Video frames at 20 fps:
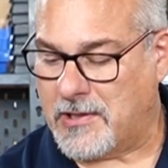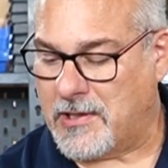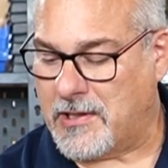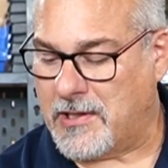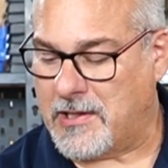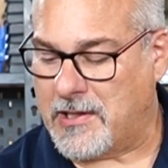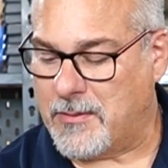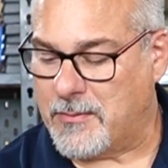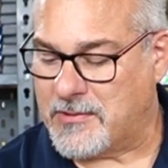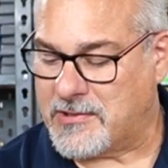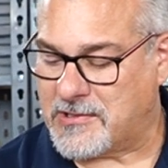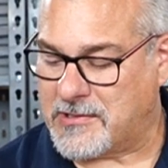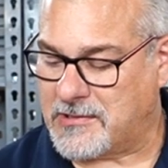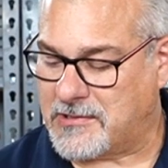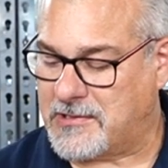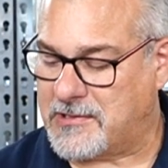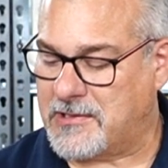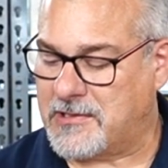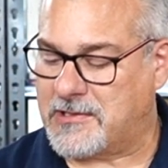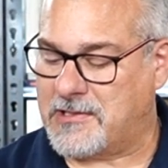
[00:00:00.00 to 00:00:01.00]
and he
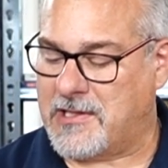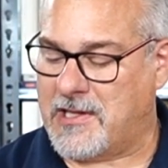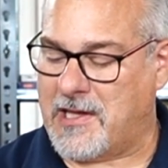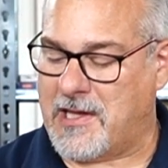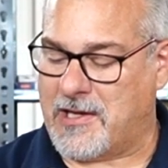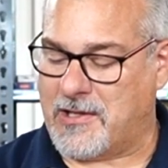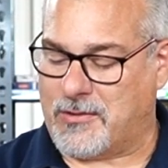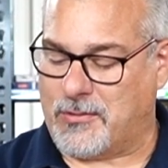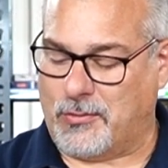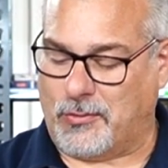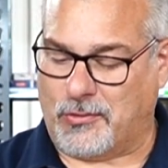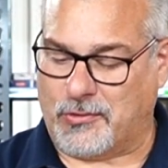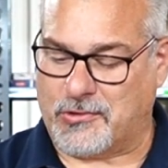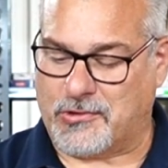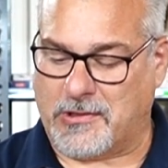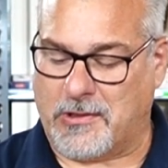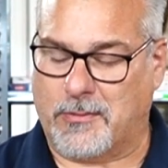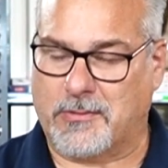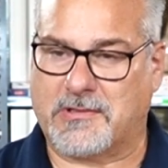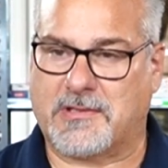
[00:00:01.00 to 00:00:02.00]
was at a tool
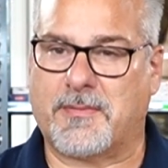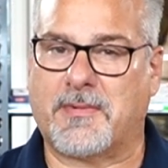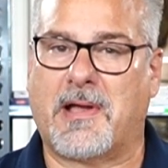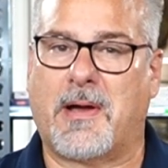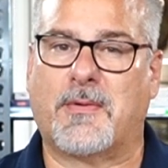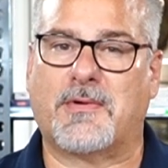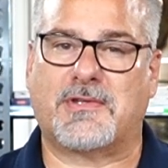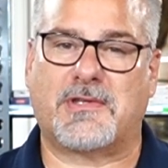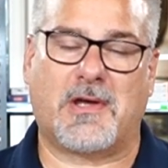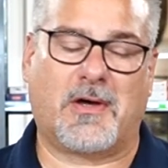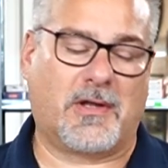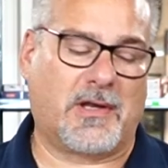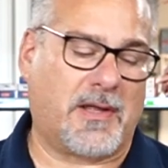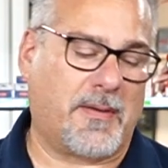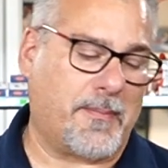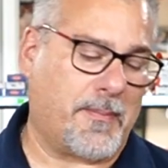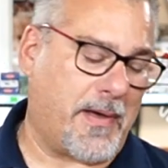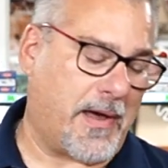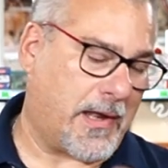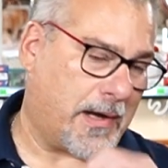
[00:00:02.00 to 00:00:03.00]
show, and some guy was yelling
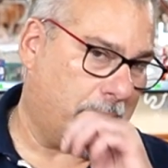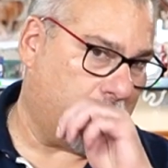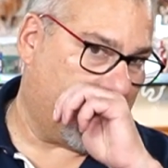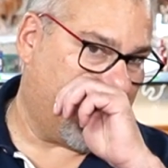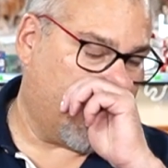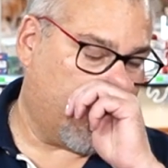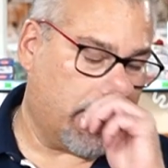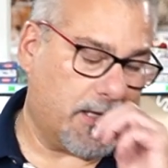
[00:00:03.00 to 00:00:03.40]
about him,